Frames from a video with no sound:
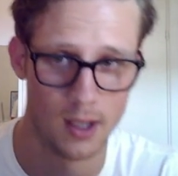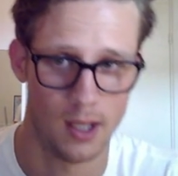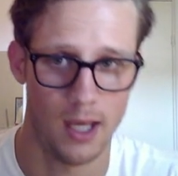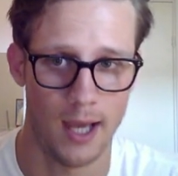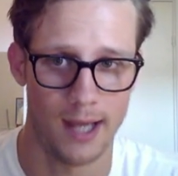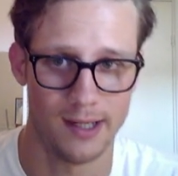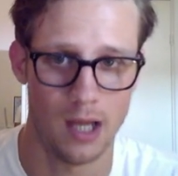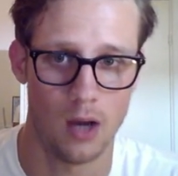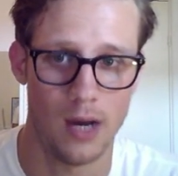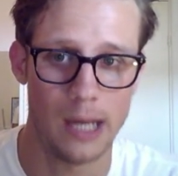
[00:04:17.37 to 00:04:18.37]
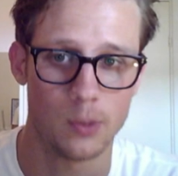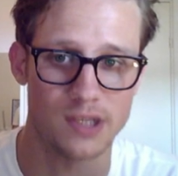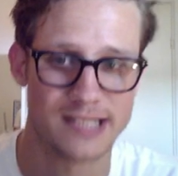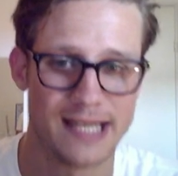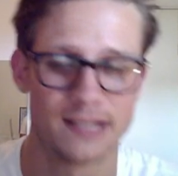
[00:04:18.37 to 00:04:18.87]
Now I want a
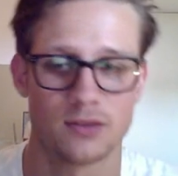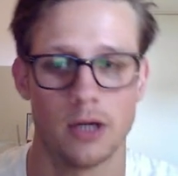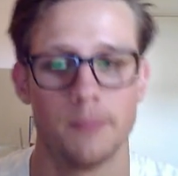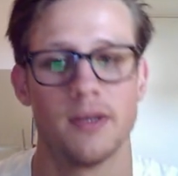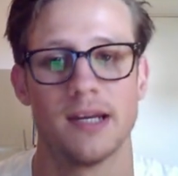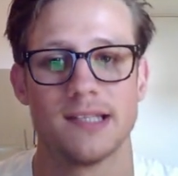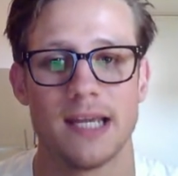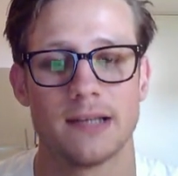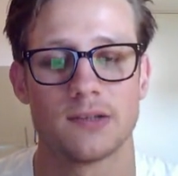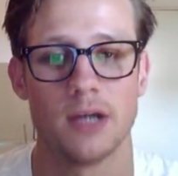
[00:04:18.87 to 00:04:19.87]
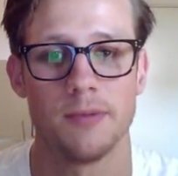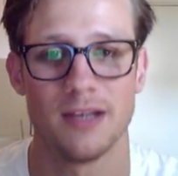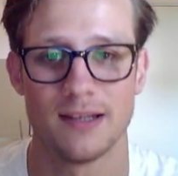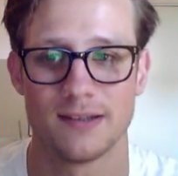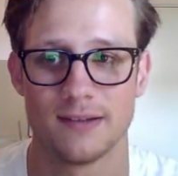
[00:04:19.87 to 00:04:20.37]
tick script, and a tick script
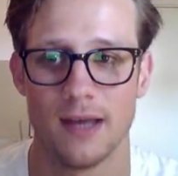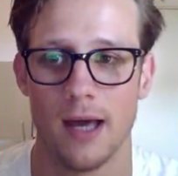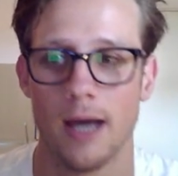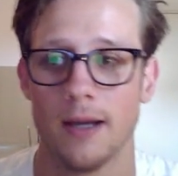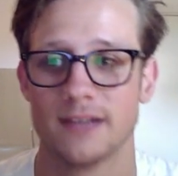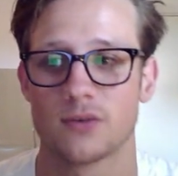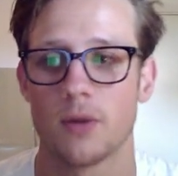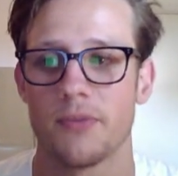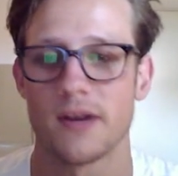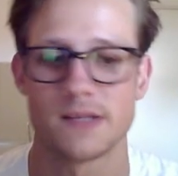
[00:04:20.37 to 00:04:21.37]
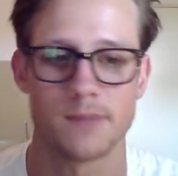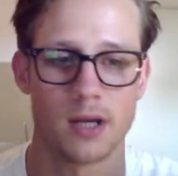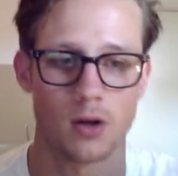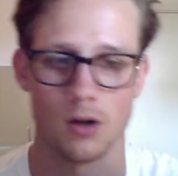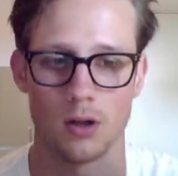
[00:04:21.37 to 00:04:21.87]
is a script that is being
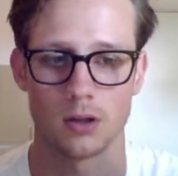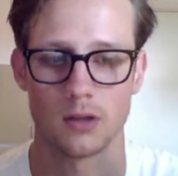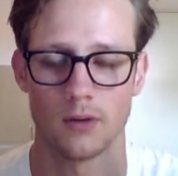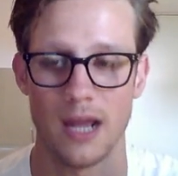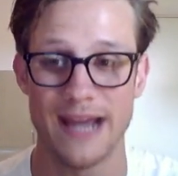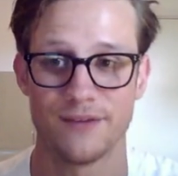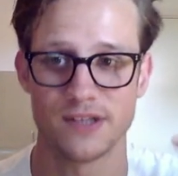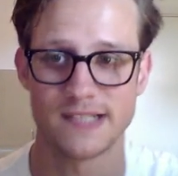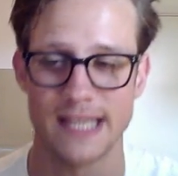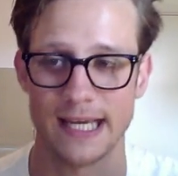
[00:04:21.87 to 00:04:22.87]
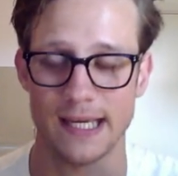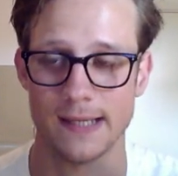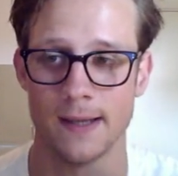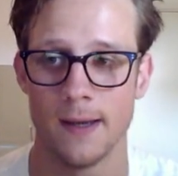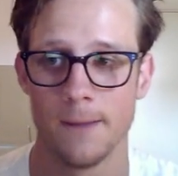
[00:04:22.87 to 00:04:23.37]
called every tick,
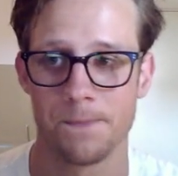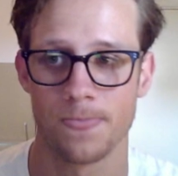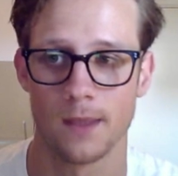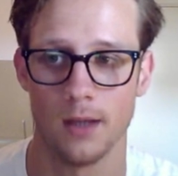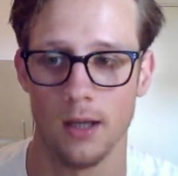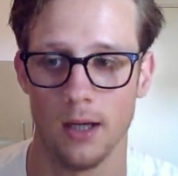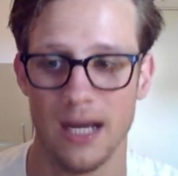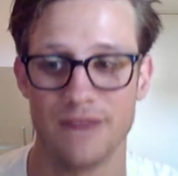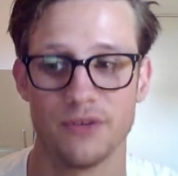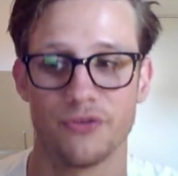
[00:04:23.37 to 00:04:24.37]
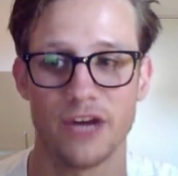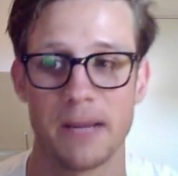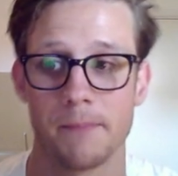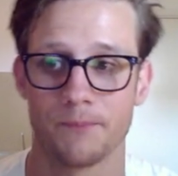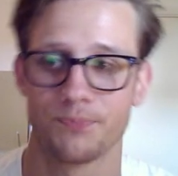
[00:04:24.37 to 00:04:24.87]
every
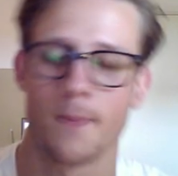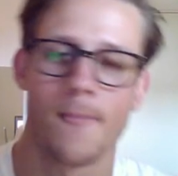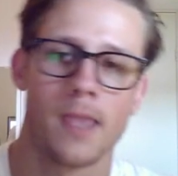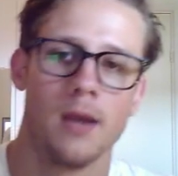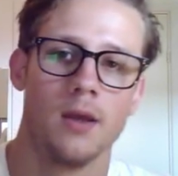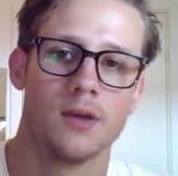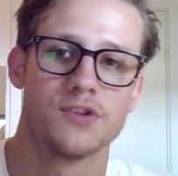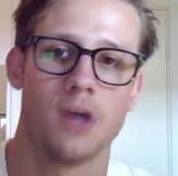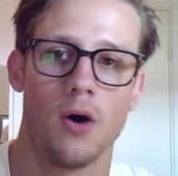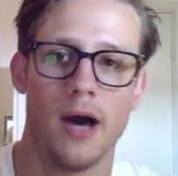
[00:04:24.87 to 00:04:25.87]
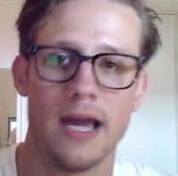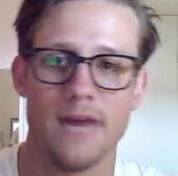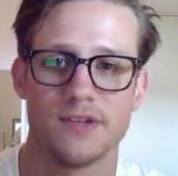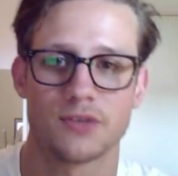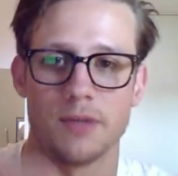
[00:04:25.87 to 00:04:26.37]
frame. So I have a
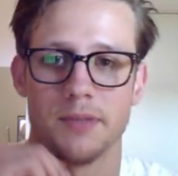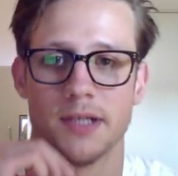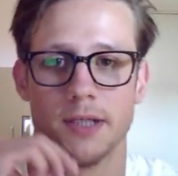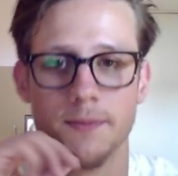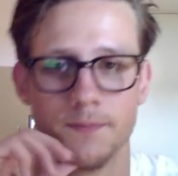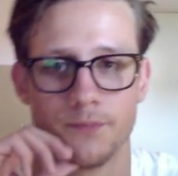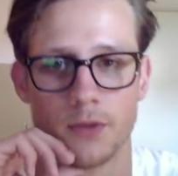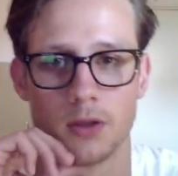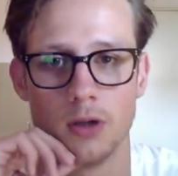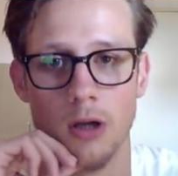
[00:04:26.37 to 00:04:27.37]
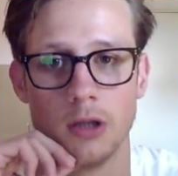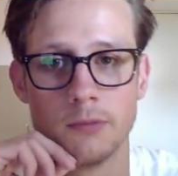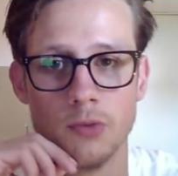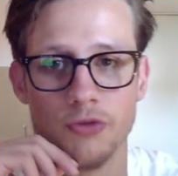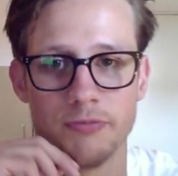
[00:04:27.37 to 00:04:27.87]
script here called
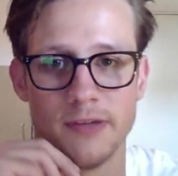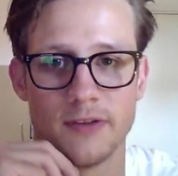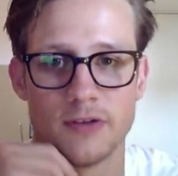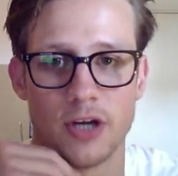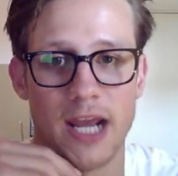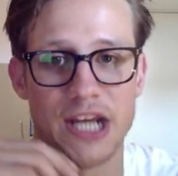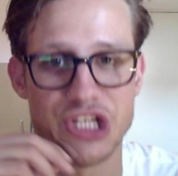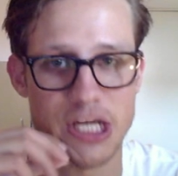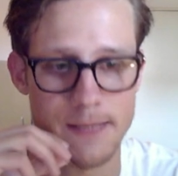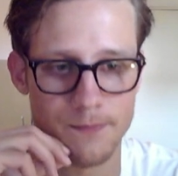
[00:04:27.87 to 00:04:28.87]
movement.he.